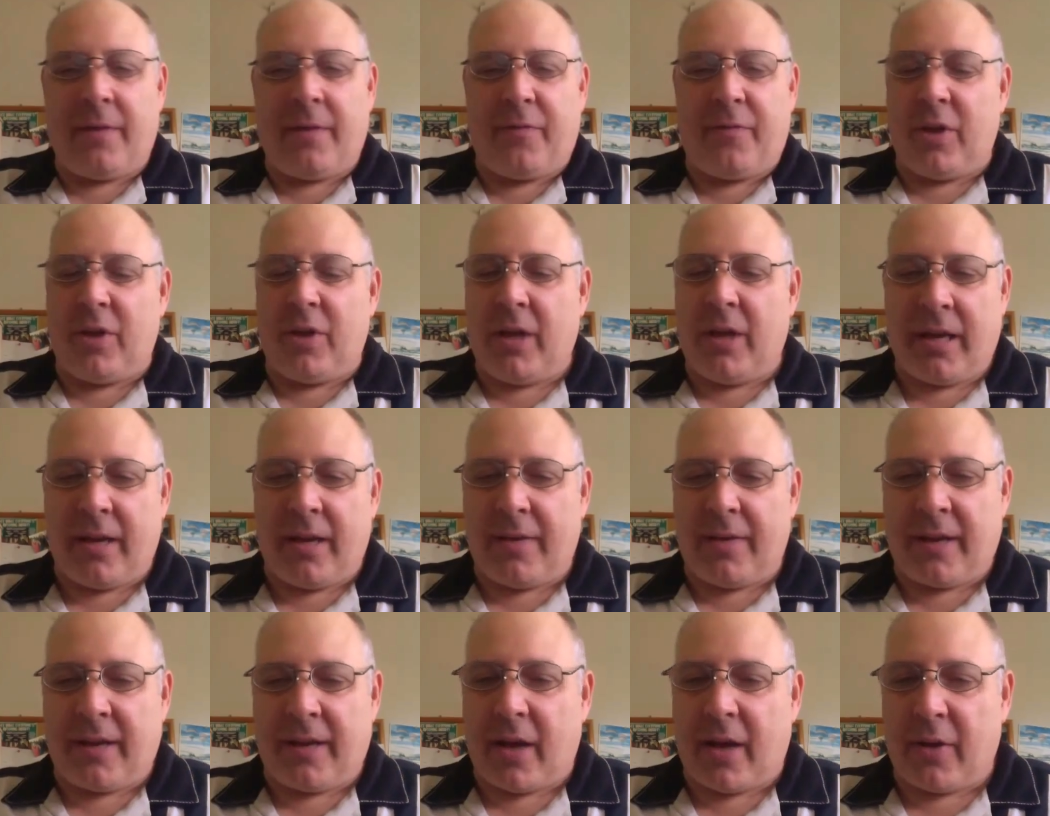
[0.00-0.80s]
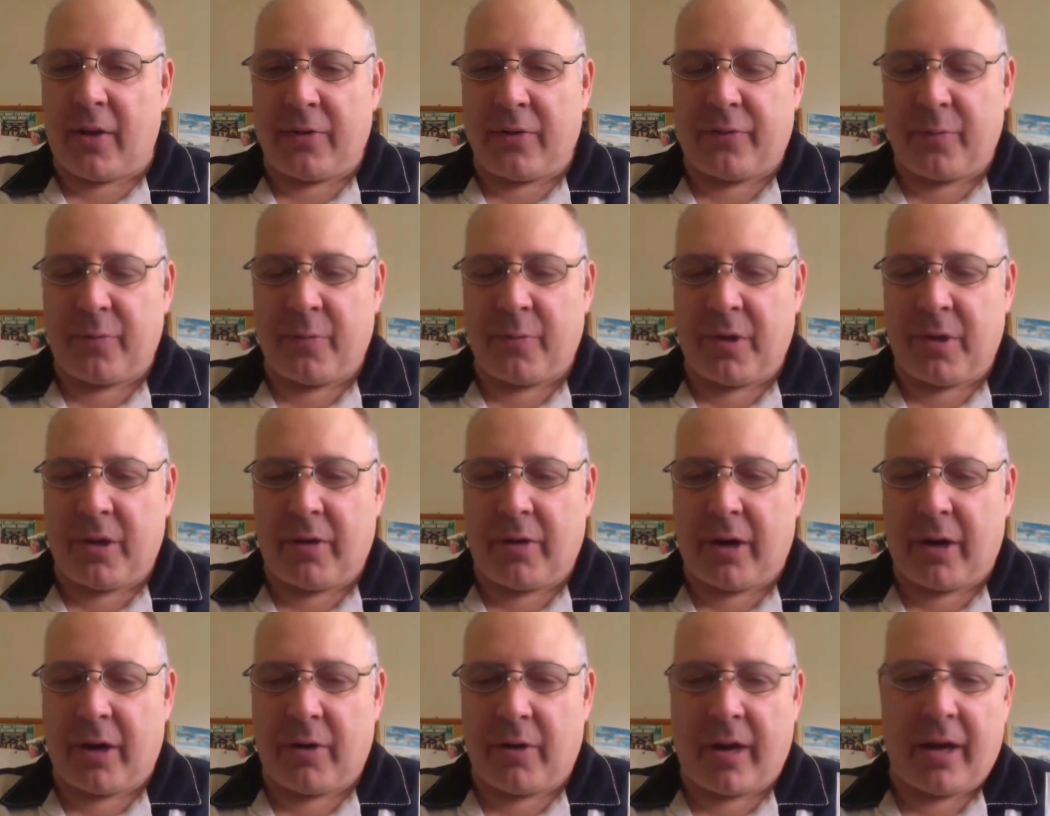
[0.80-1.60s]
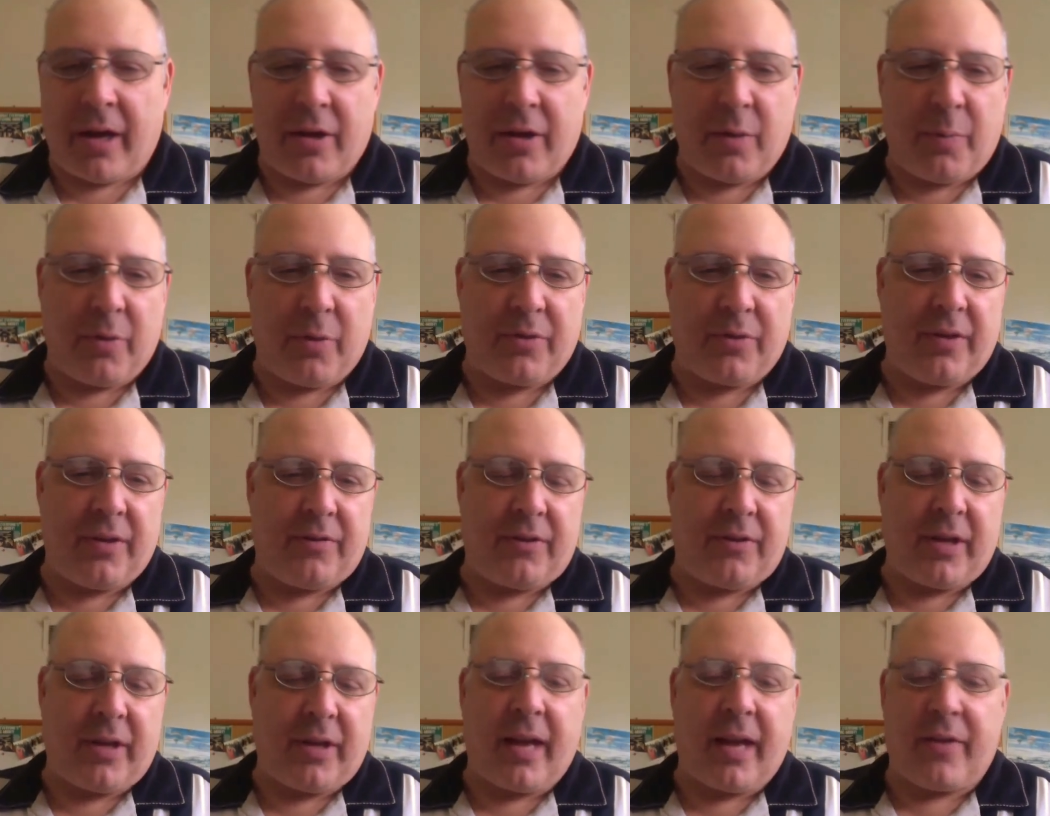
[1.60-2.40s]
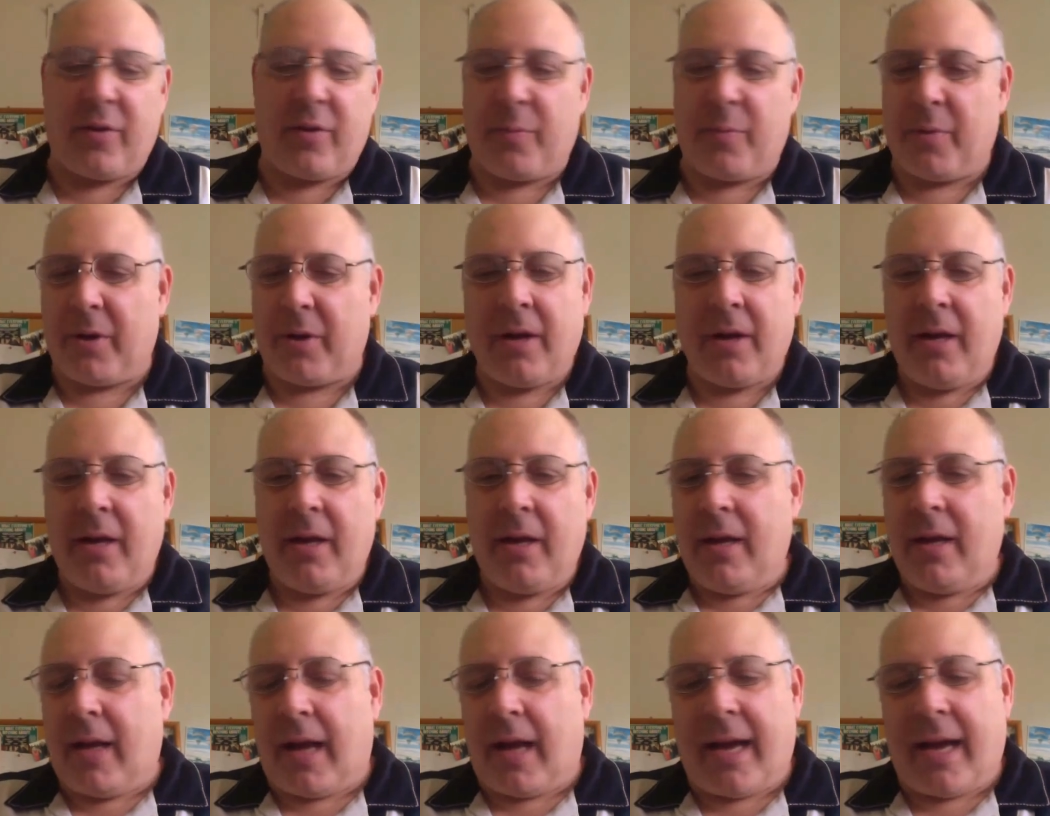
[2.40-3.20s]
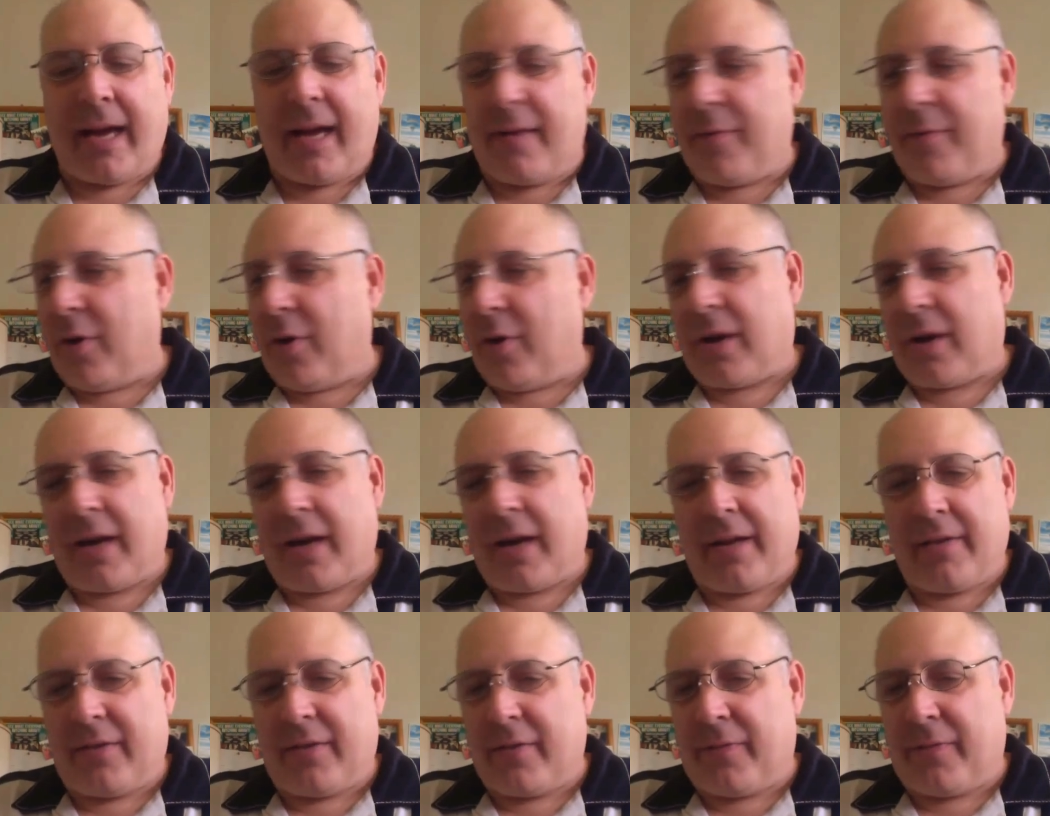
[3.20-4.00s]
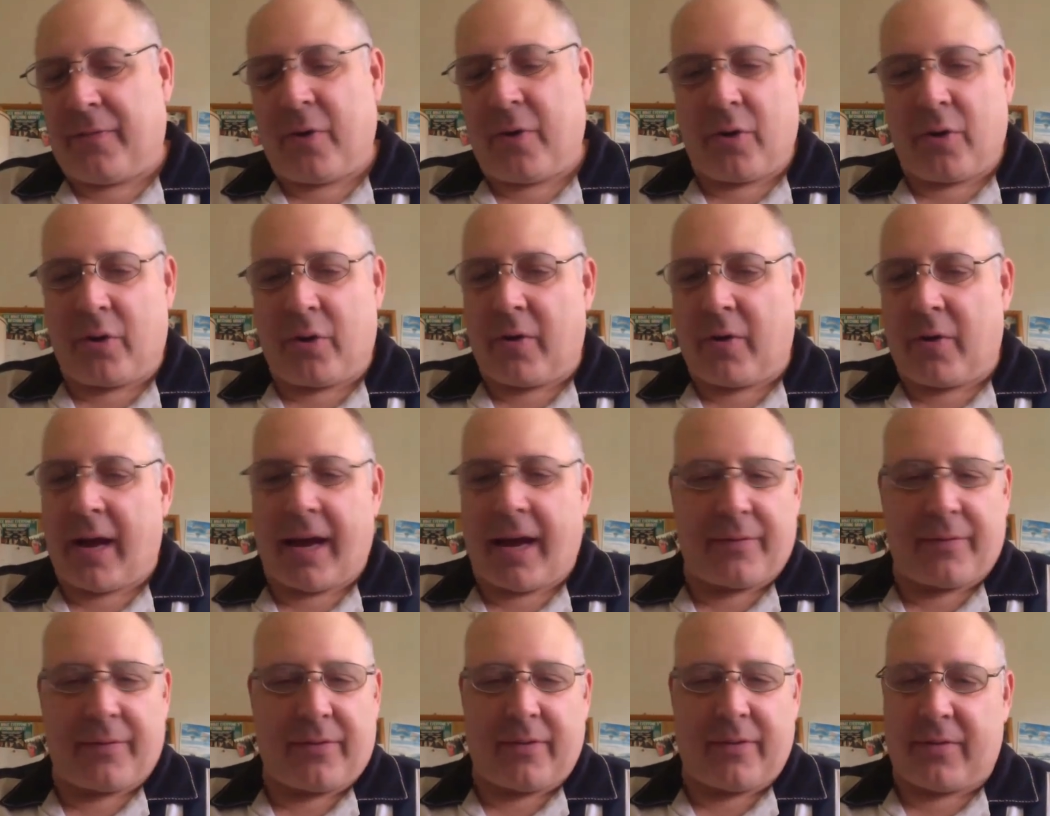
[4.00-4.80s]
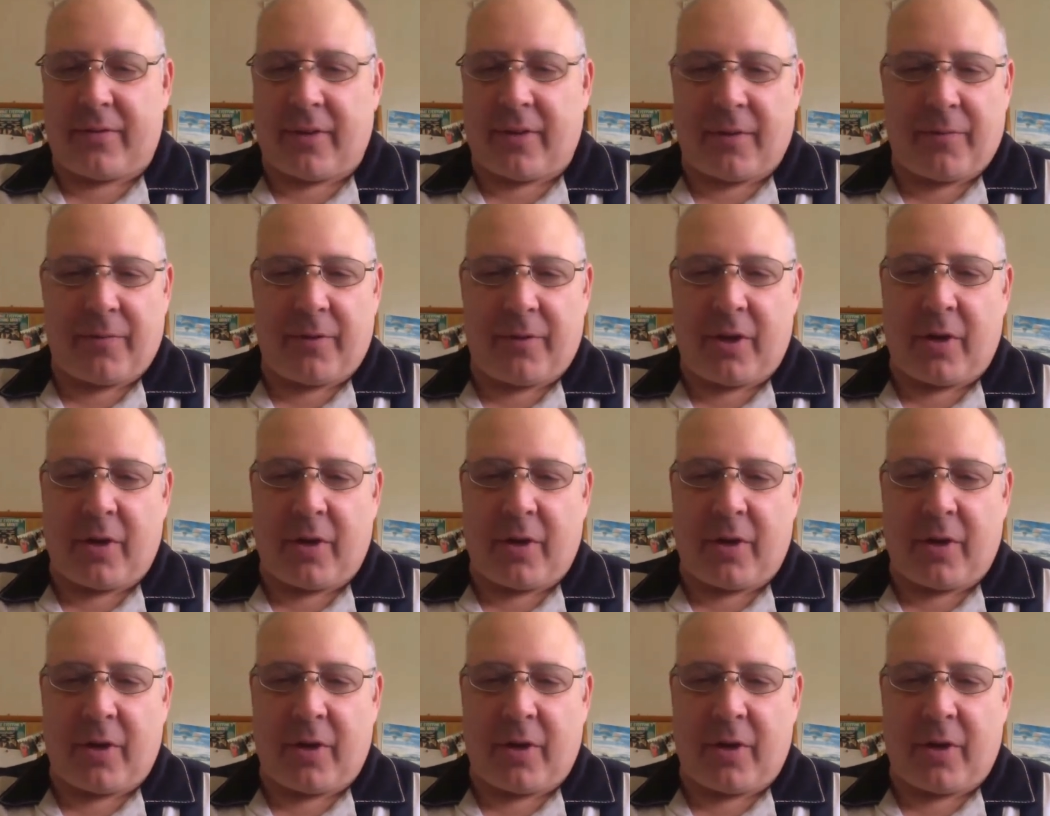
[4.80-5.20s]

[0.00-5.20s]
you need anything else from me, I don't know how you put these together, but I have all kinds of photographs and stuff.